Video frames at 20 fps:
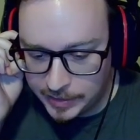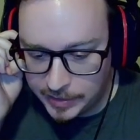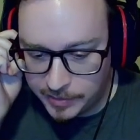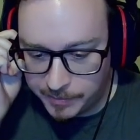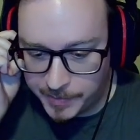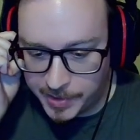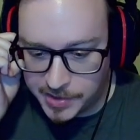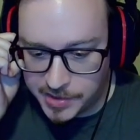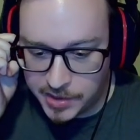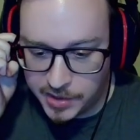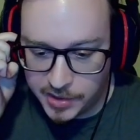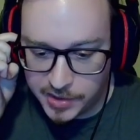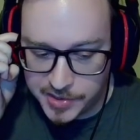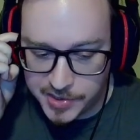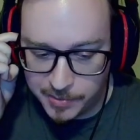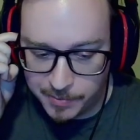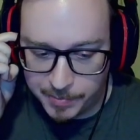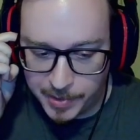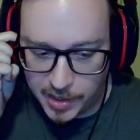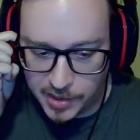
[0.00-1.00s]
I'm not saying it's
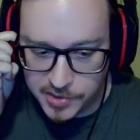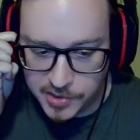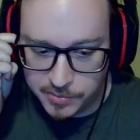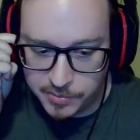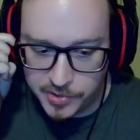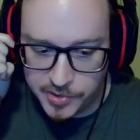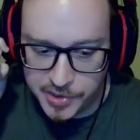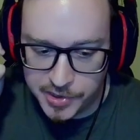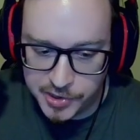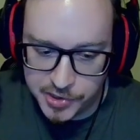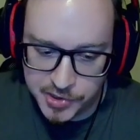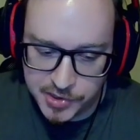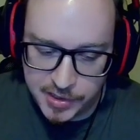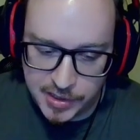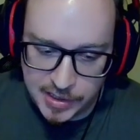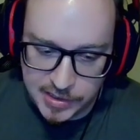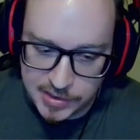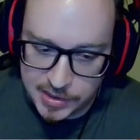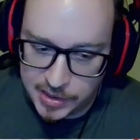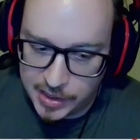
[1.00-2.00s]
impossible, it's just
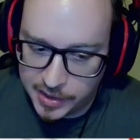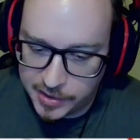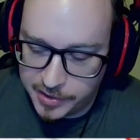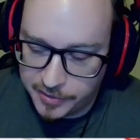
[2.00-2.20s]
less likely